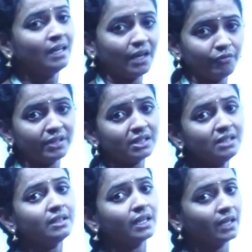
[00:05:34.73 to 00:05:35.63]

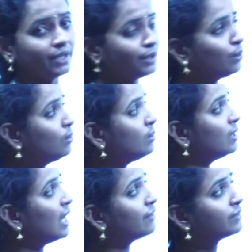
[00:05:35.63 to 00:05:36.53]
everything they can do
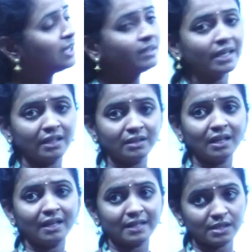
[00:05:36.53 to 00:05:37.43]
after getting the
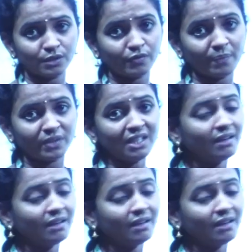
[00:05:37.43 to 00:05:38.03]
license from the